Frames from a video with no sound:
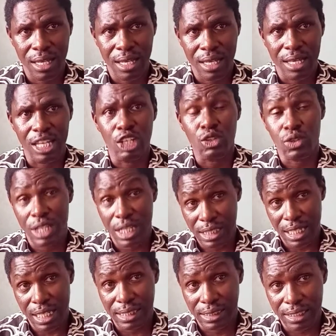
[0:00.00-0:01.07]
In
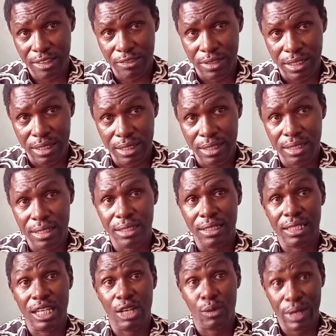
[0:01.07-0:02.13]
2007,
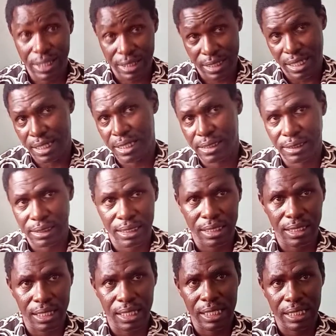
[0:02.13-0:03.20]
they went against the
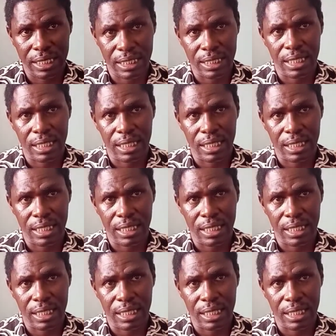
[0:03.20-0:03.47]
grain